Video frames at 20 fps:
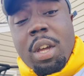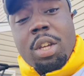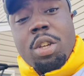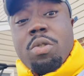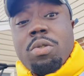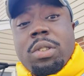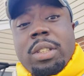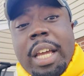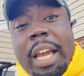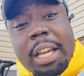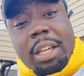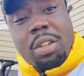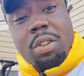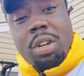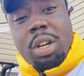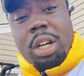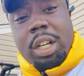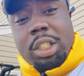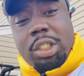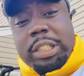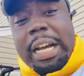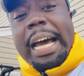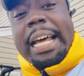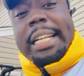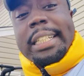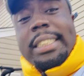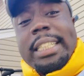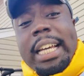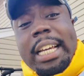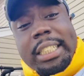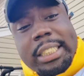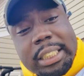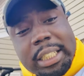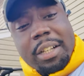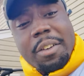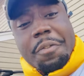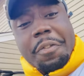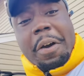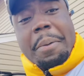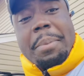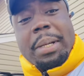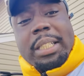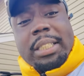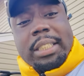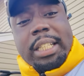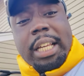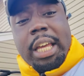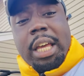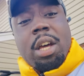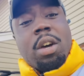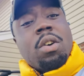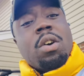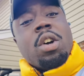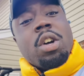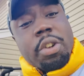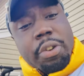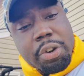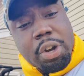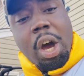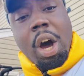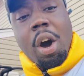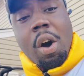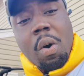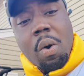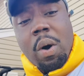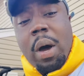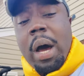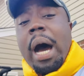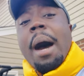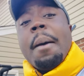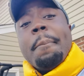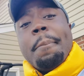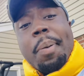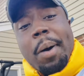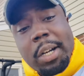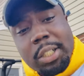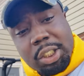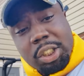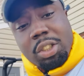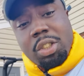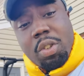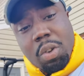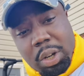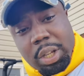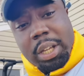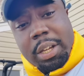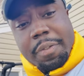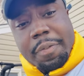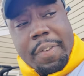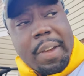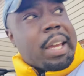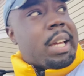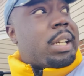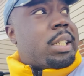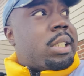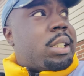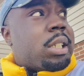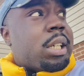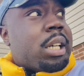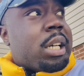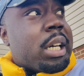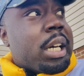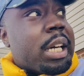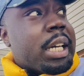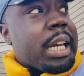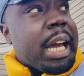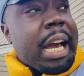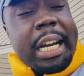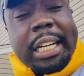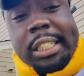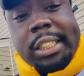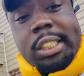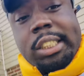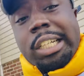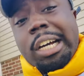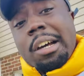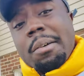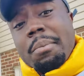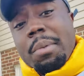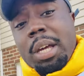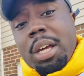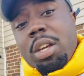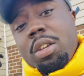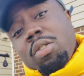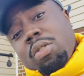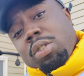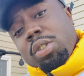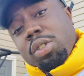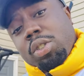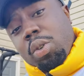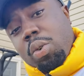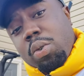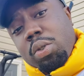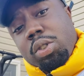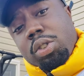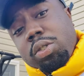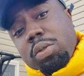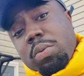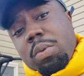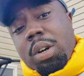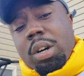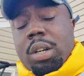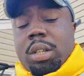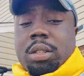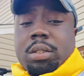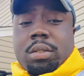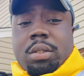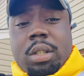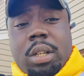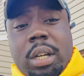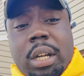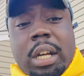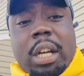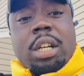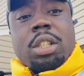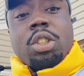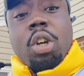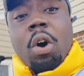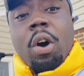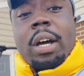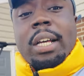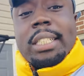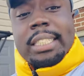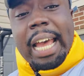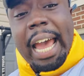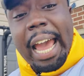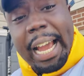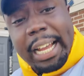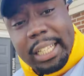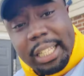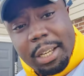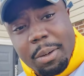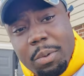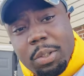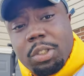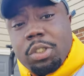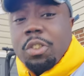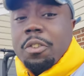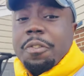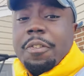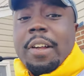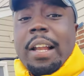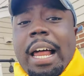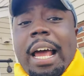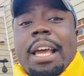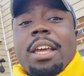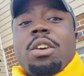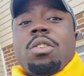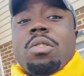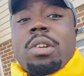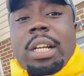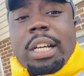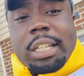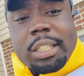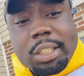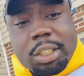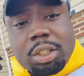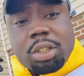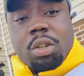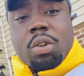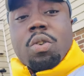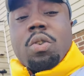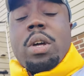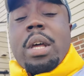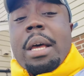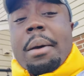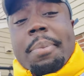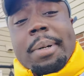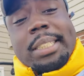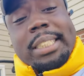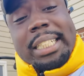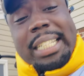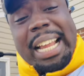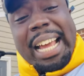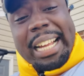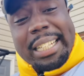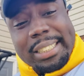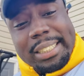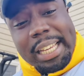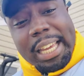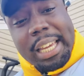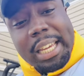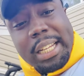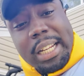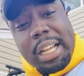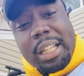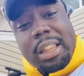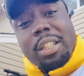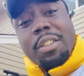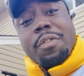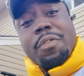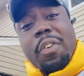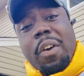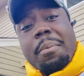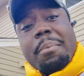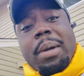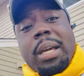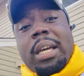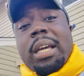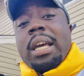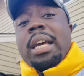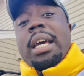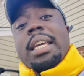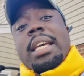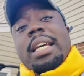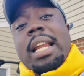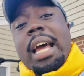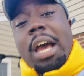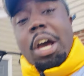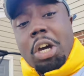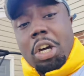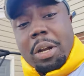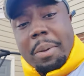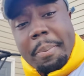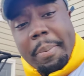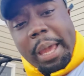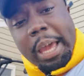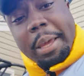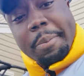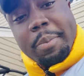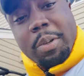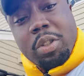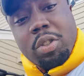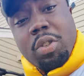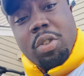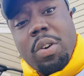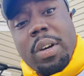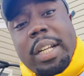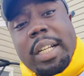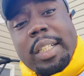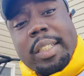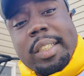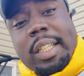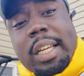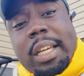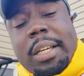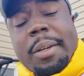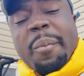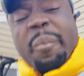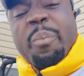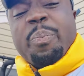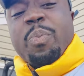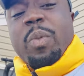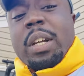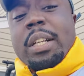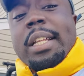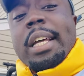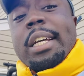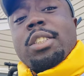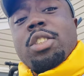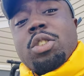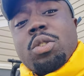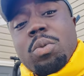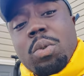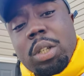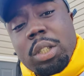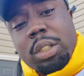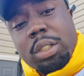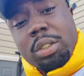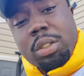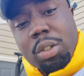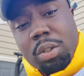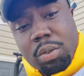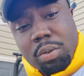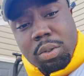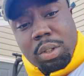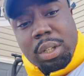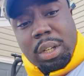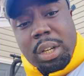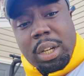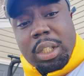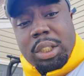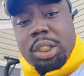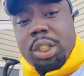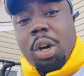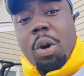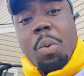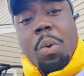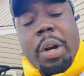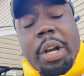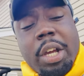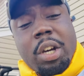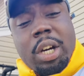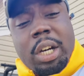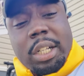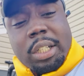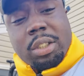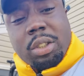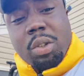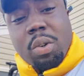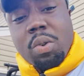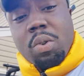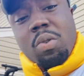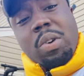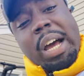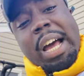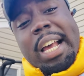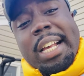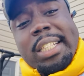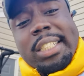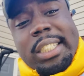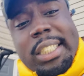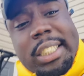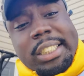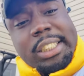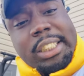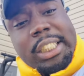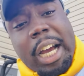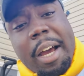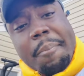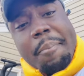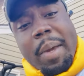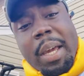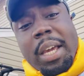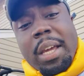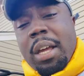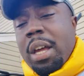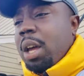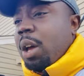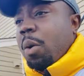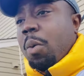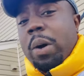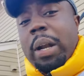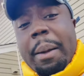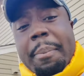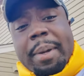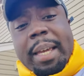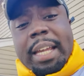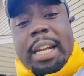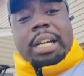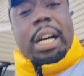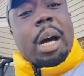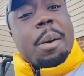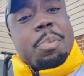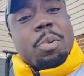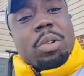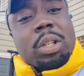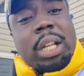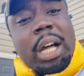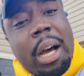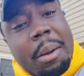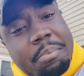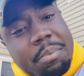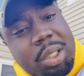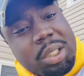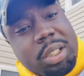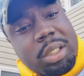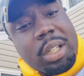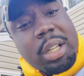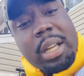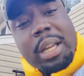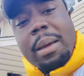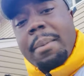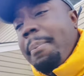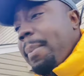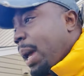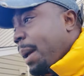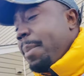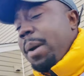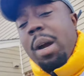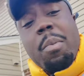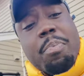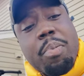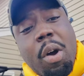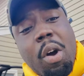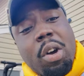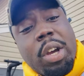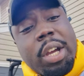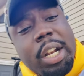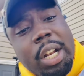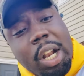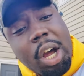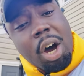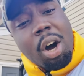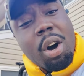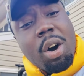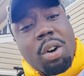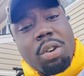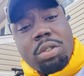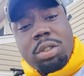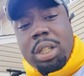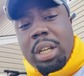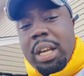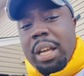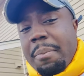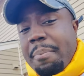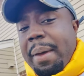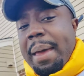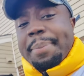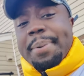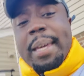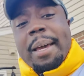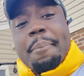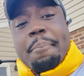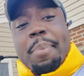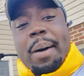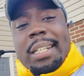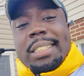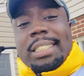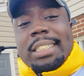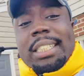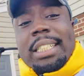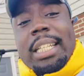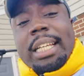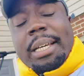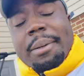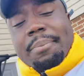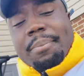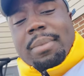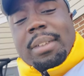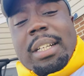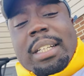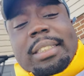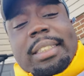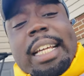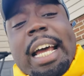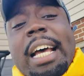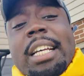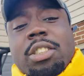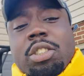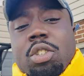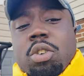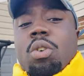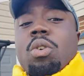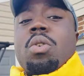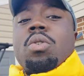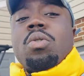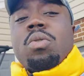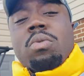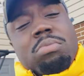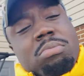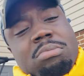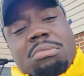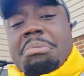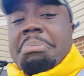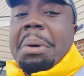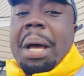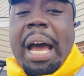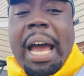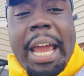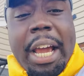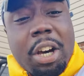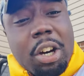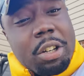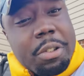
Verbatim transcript: you think you're going to try to take something from me still? No, I'm punching you in your face and y'all could jump me and you could do what you want. Do exactly what you feel like you need to do, but you're not taking nothing from me and you're not going to make me do anything that you want to do. So what are you going to do? You guys going to jump me? What, I'm going to get a couple lumps, maybe a broken nose, maybe a busted lip? That's cool. I ain't